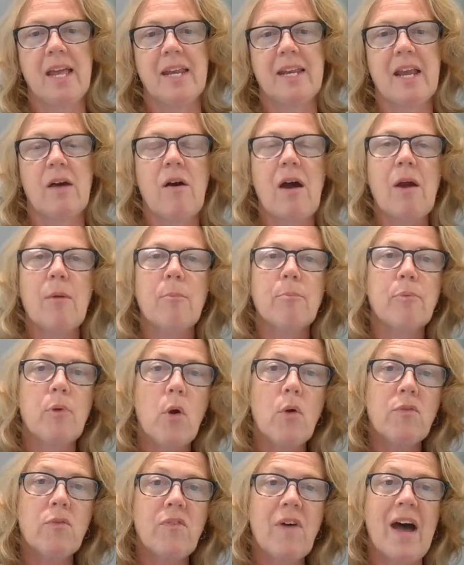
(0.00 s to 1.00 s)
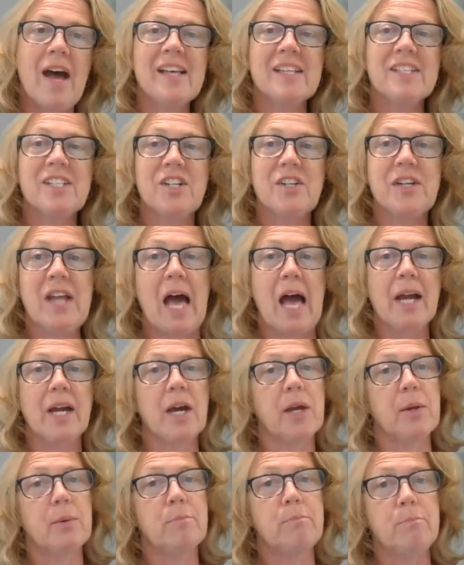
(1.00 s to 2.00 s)
Now, our profiles are not
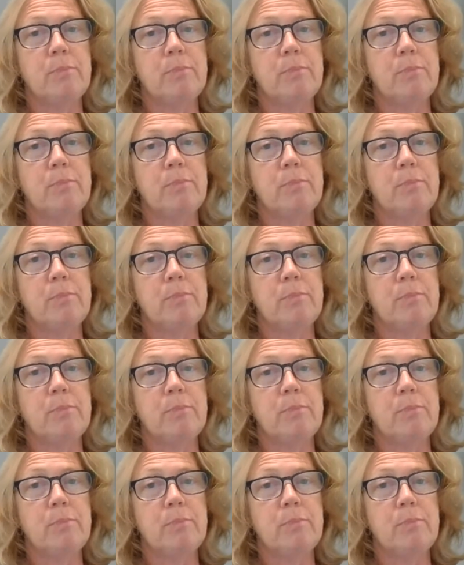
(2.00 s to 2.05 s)
going to